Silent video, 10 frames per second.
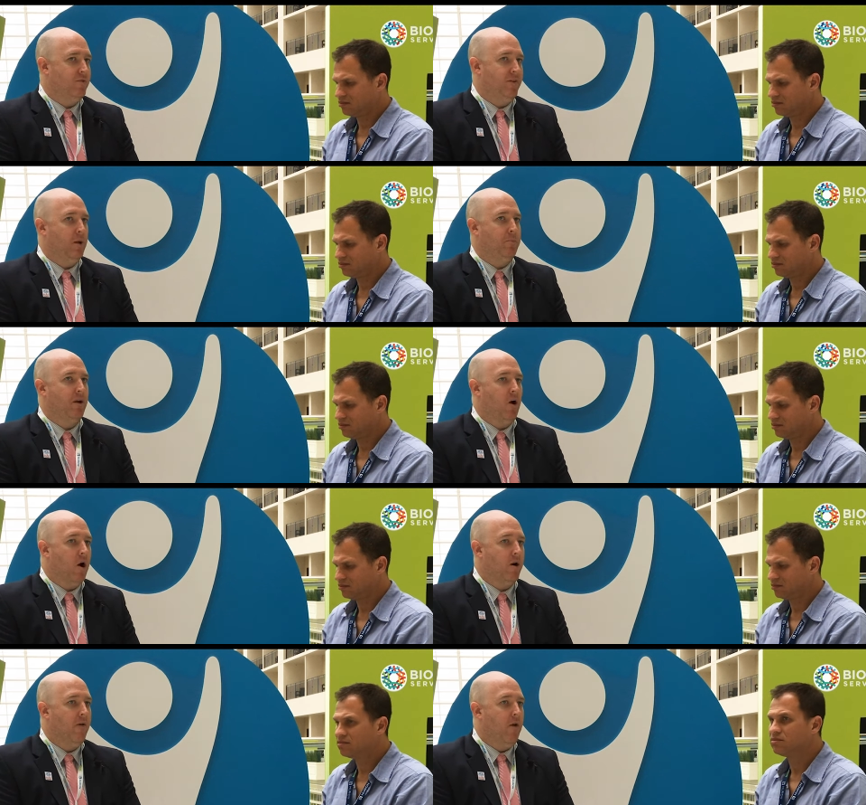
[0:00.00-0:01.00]
Speaker 1: developing
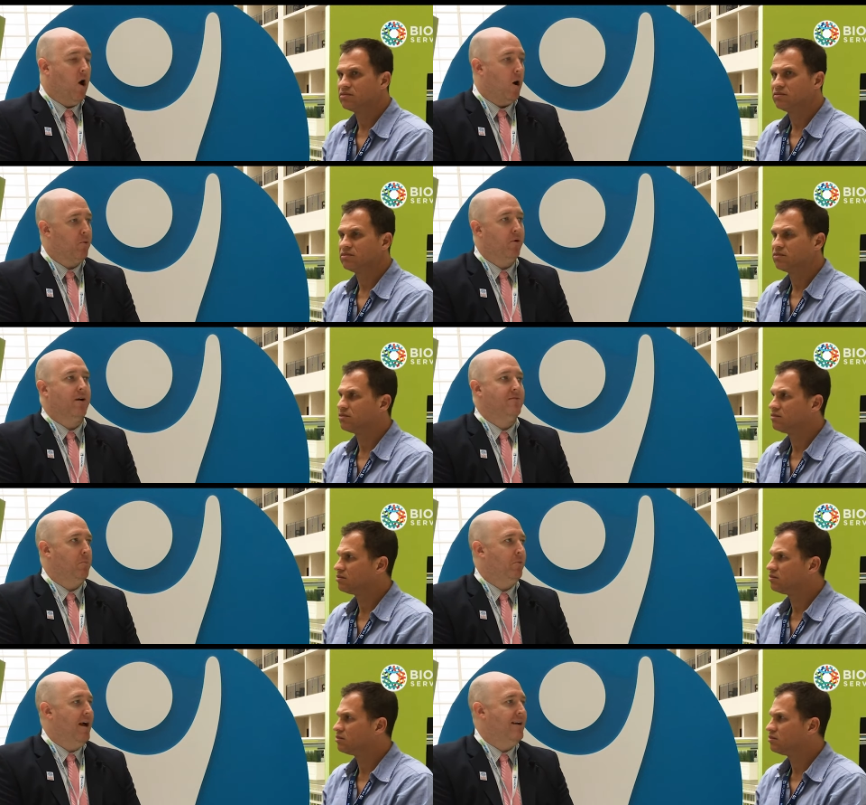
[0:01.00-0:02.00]
our, our
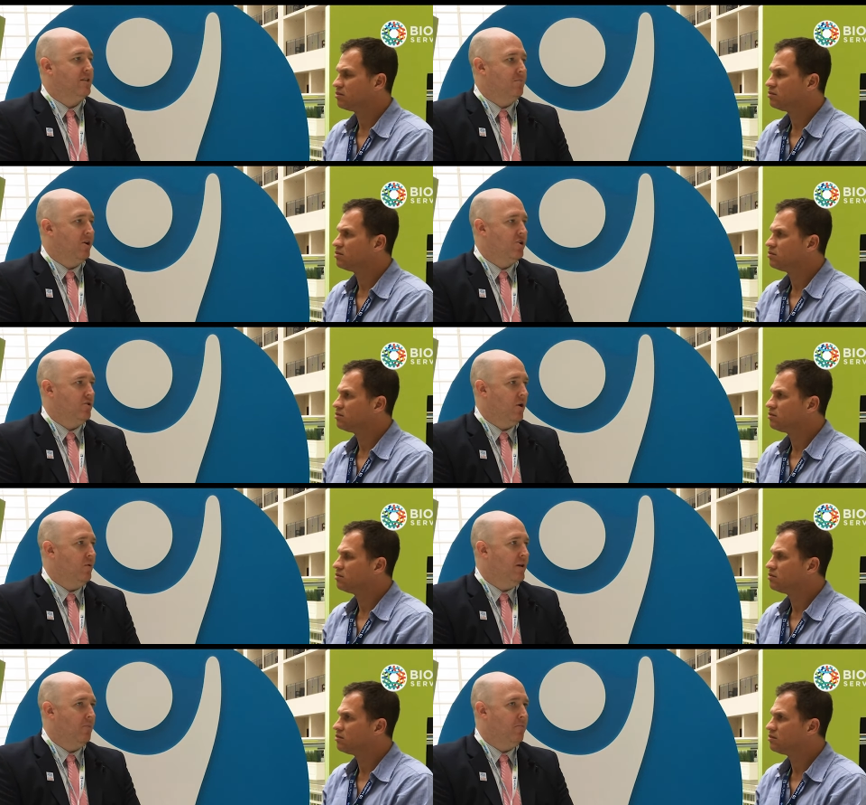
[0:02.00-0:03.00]
programs and plans to make sure
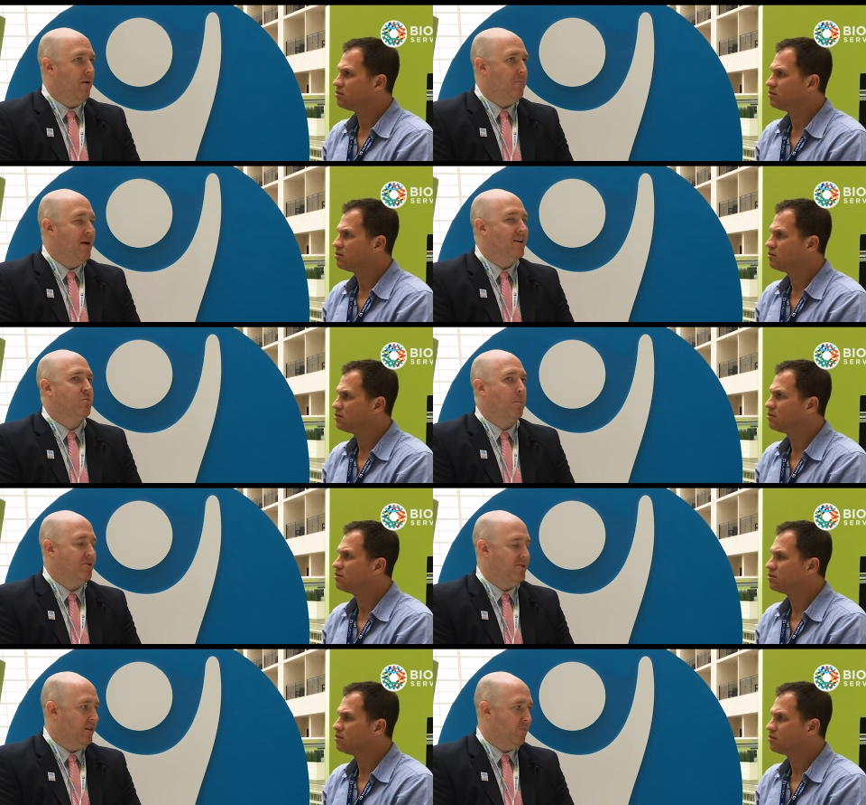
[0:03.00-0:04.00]
that we can re best
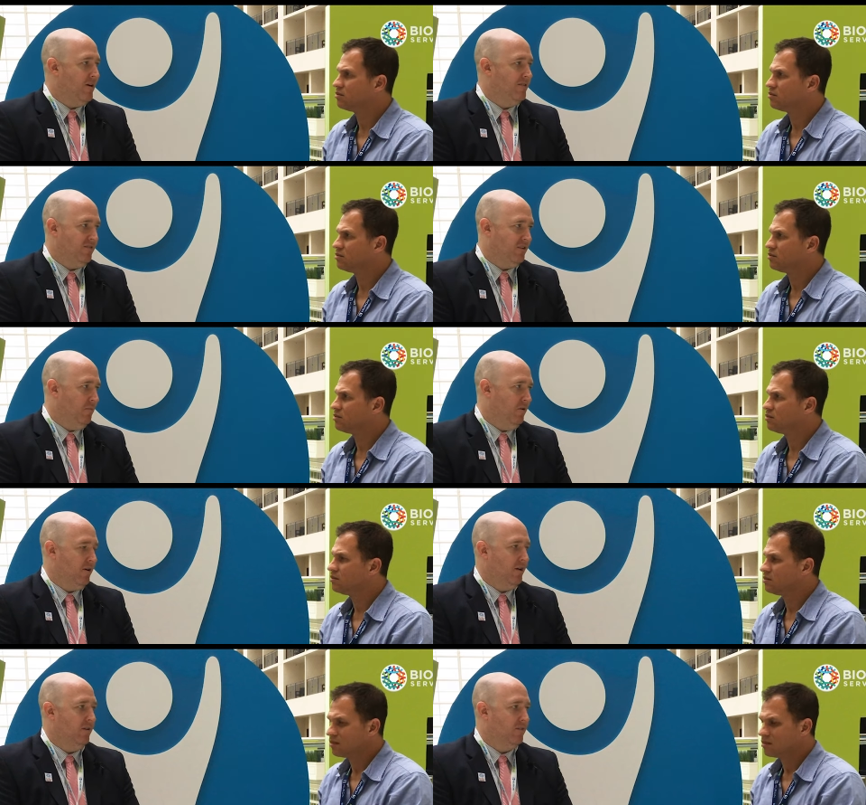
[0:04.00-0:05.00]
represent the rare disease
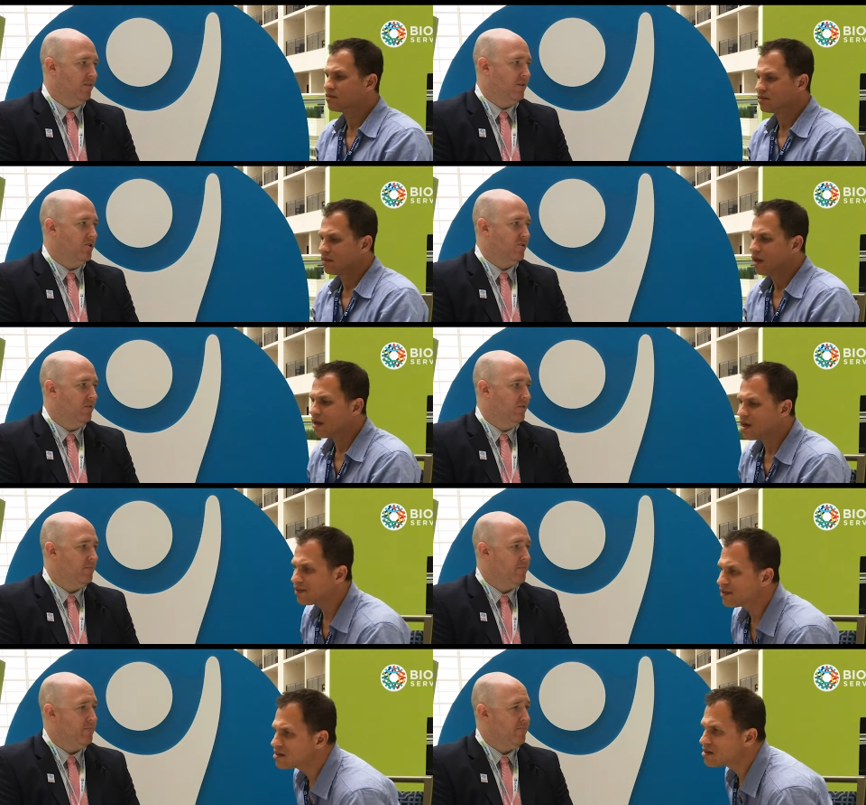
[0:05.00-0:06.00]
community in those discussions.
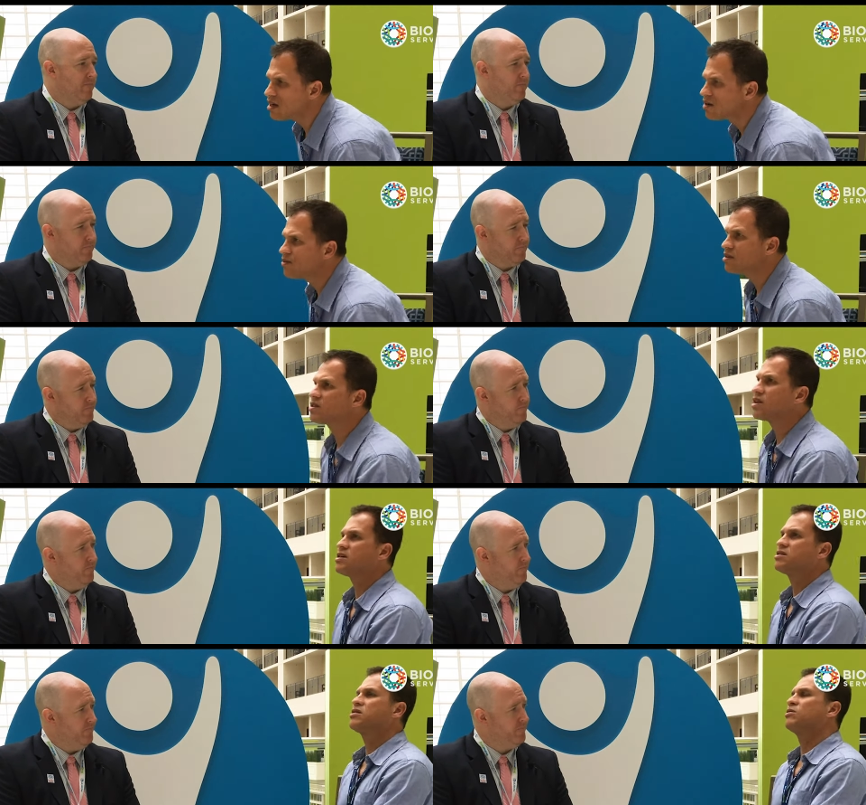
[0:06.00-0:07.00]
Speaker 2: At this conference
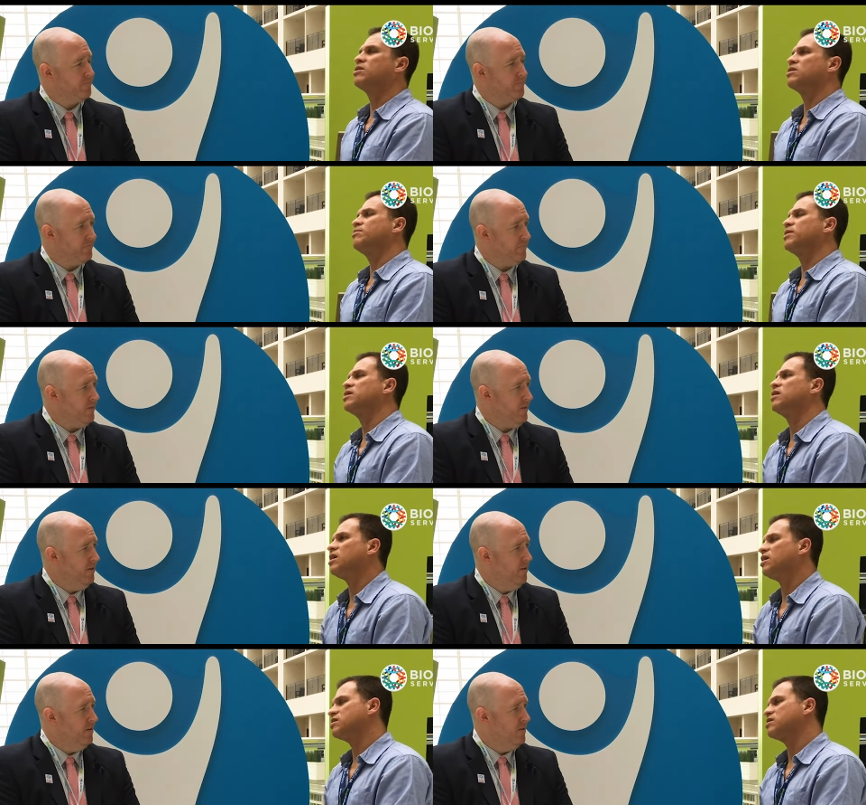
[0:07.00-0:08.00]
last year, one of the big
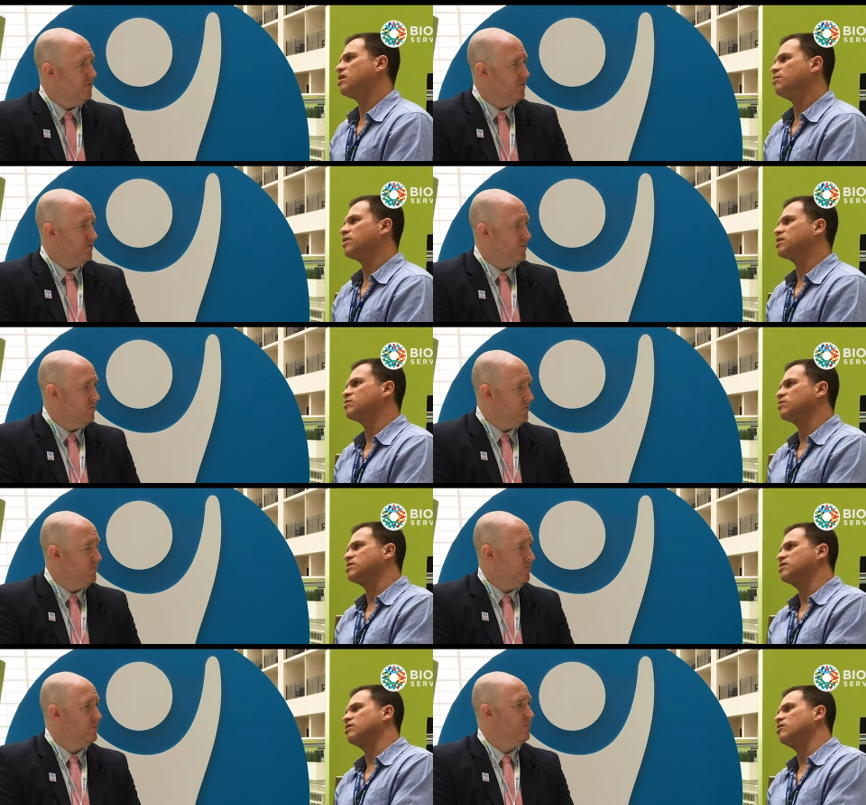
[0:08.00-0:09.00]
hottest topics
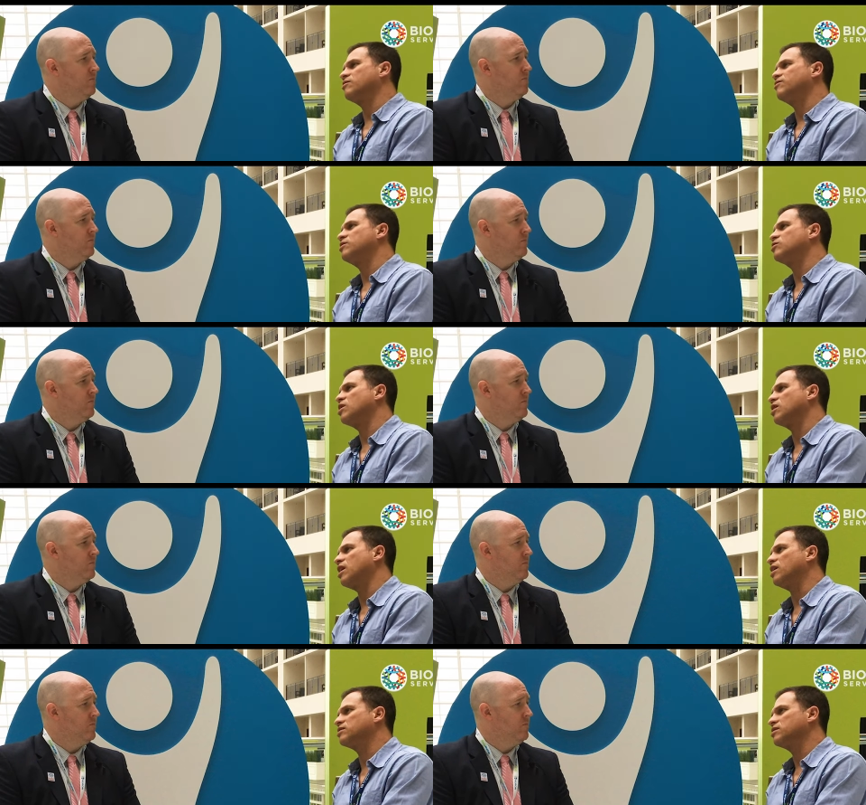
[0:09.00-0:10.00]
was the Orphan Drug
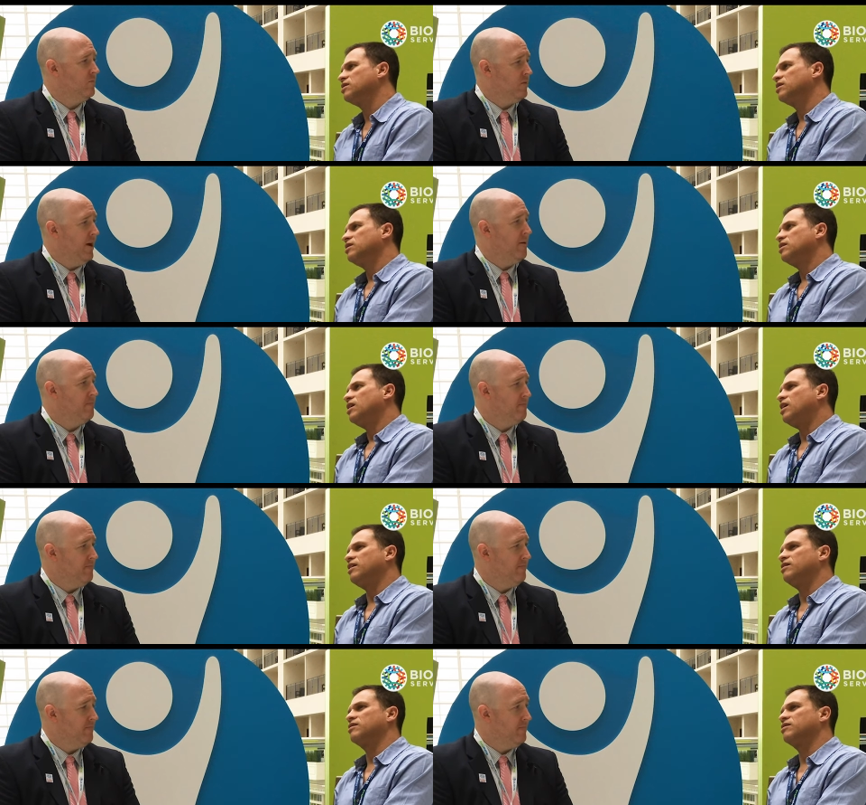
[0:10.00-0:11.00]
Act yeah.
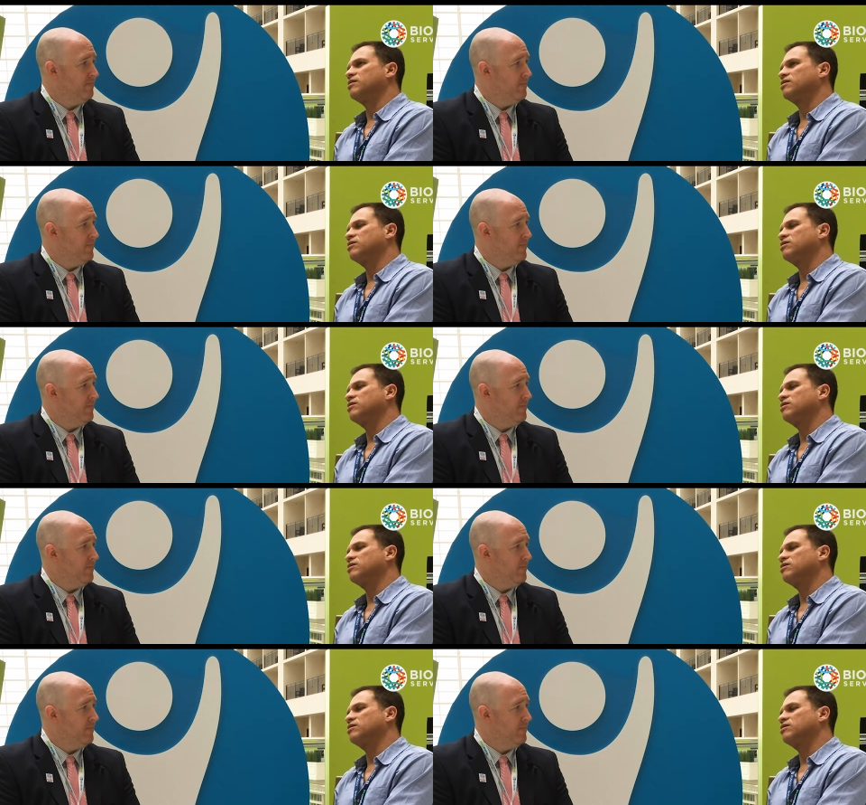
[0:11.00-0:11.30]
and the